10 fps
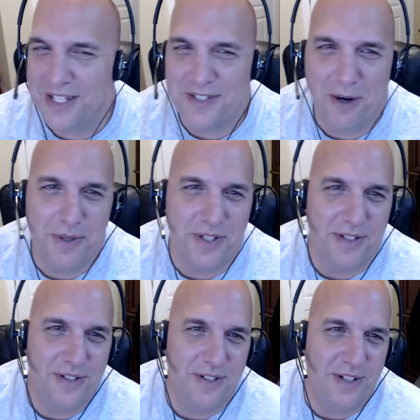That's always
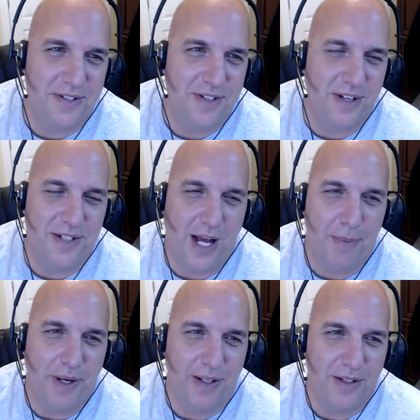a a
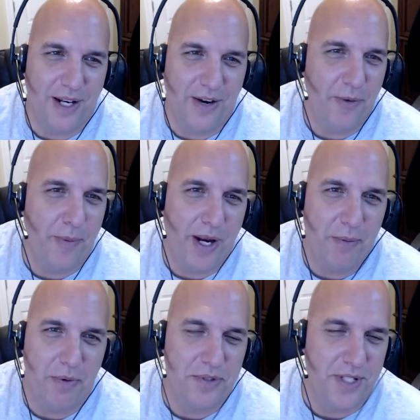topic that everybody
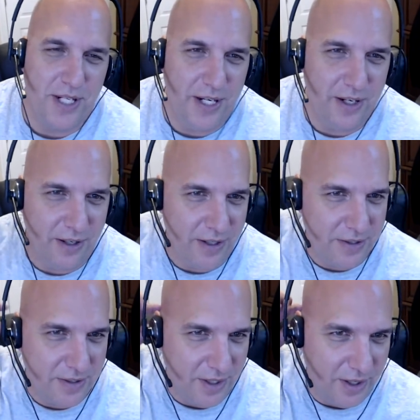wants to hear
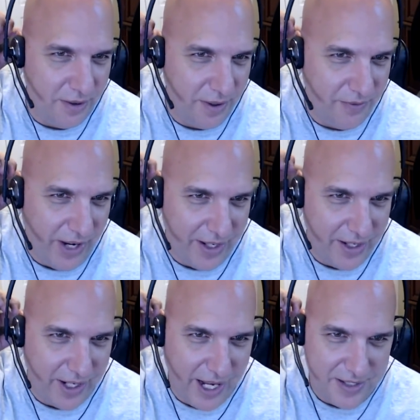is you know in
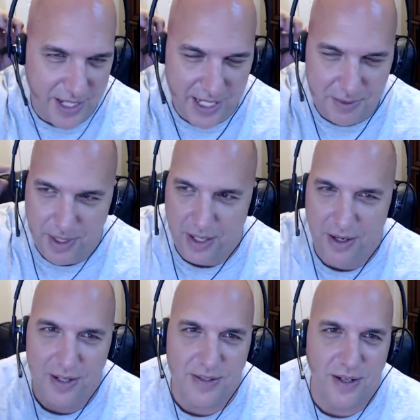fact the guys asked me that
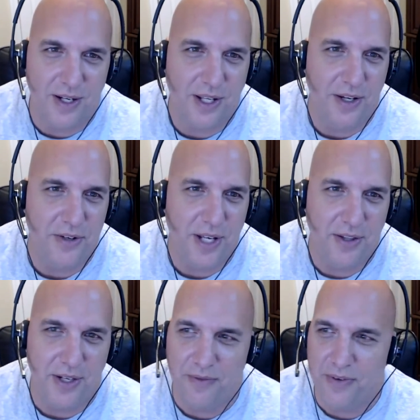last night can you
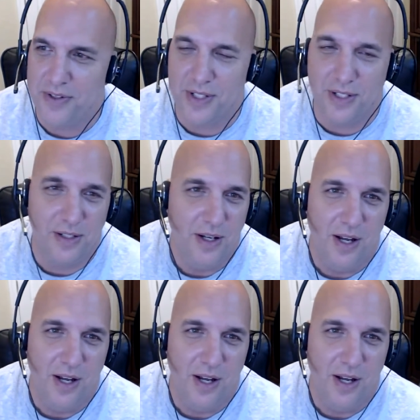tell the difference and